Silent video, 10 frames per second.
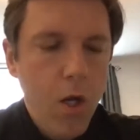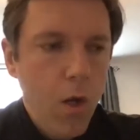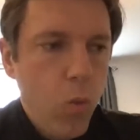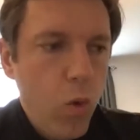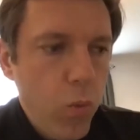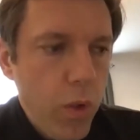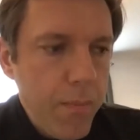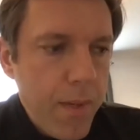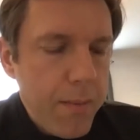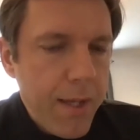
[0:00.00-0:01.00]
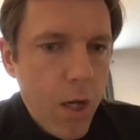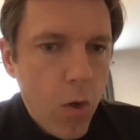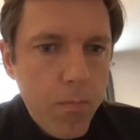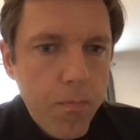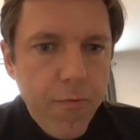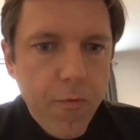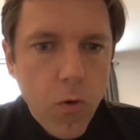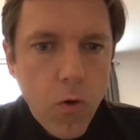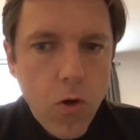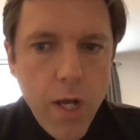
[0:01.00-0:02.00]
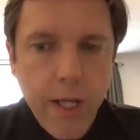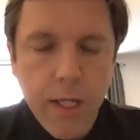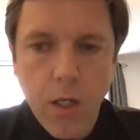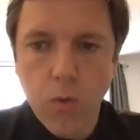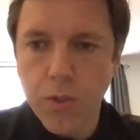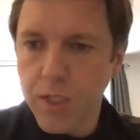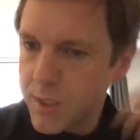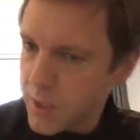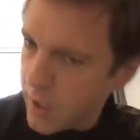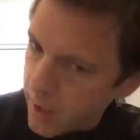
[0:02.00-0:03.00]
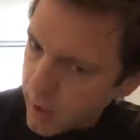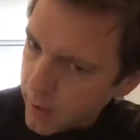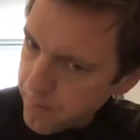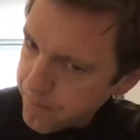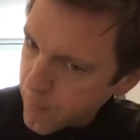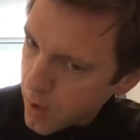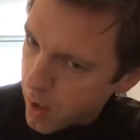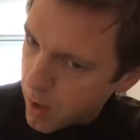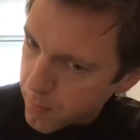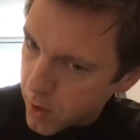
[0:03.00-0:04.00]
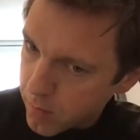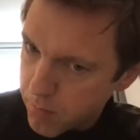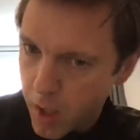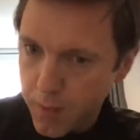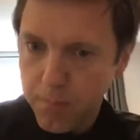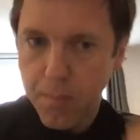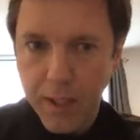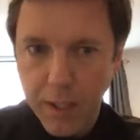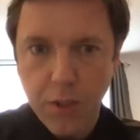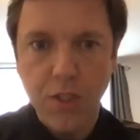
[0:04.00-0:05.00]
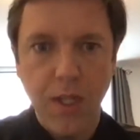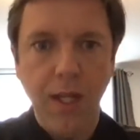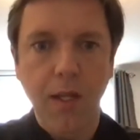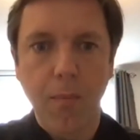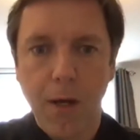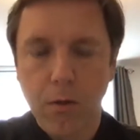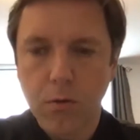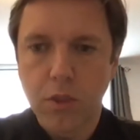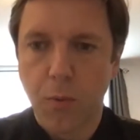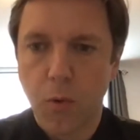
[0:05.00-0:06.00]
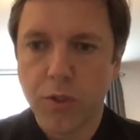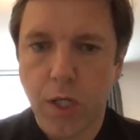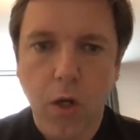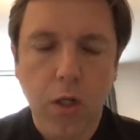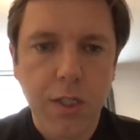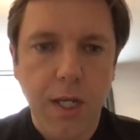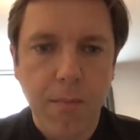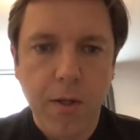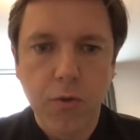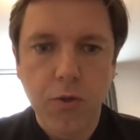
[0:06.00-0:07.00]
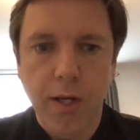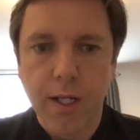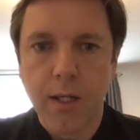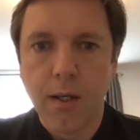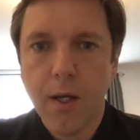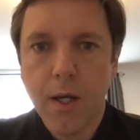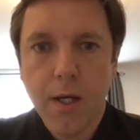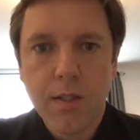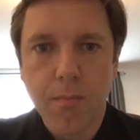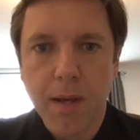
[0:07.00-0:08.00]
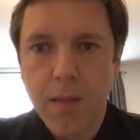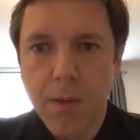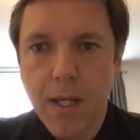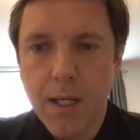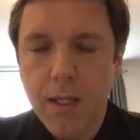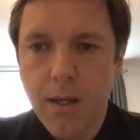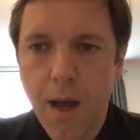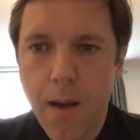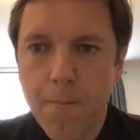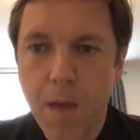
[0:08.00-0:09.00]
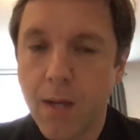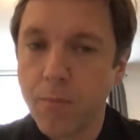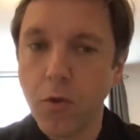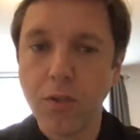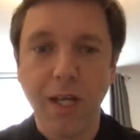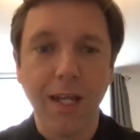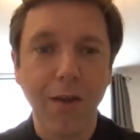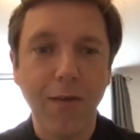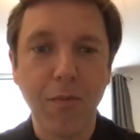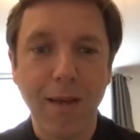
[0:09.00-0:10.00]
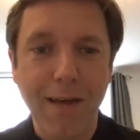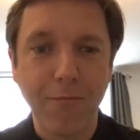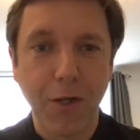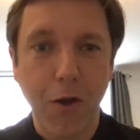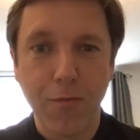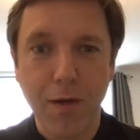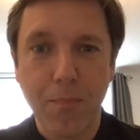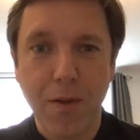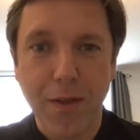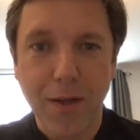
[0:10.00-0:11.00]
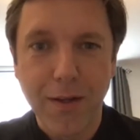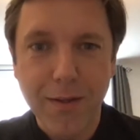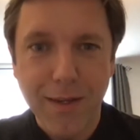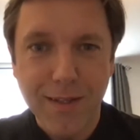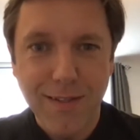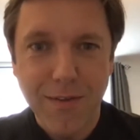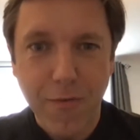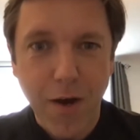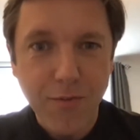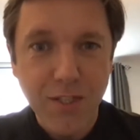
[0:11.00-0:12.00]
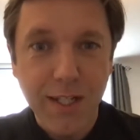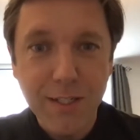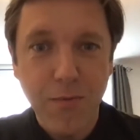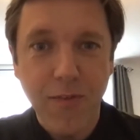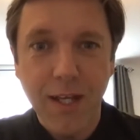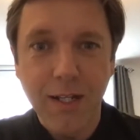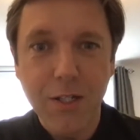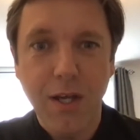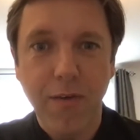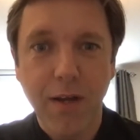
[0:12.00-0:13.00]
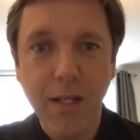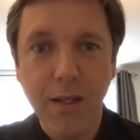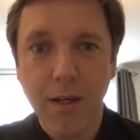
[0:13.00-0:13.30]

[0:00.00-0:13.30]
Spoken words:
Would it maybe help for any coaches here that might be just thinking about sports psychology and mental training to maybe, and I'm not saying you have to be an advocate of it, but is it the 5 C's with the English FA?